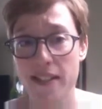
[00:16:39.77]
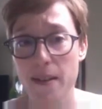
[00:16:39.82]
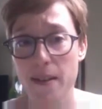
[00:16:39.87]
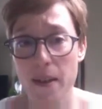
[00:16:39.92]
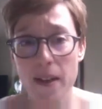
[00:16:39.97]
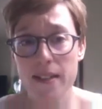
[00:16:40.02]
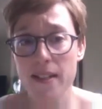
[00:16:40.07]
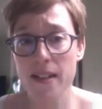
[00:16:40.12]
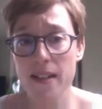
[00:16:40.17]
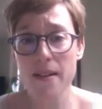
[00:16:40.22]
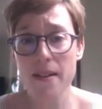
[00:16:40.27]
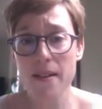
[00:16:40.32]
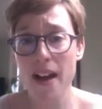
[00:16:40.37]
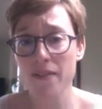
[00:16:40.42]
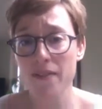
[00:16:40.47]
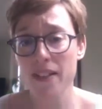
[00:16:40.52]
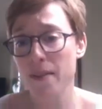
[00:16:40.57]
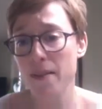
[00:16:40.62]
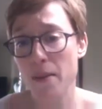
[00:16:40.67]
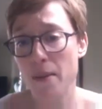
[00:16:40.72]
and I'm like, I don't
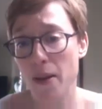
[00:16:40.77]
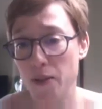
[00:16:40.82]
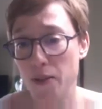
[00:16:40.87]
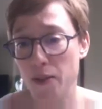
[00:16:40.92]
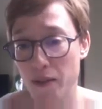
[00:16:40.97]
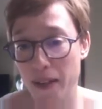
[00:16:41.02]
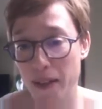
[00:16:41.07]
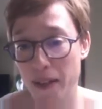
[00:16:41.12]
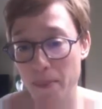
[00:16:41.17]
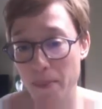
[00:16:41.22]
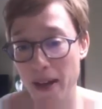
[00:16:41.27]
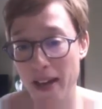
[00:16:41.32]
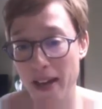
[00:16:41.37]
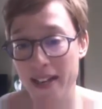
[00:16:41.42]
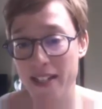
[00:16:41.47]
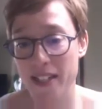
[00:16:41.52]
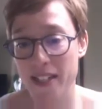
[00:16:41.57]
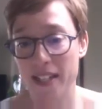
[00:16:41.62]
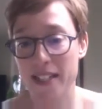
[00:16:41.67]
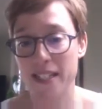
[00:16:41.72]
have any motoring
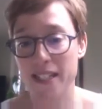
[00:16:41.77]
pages.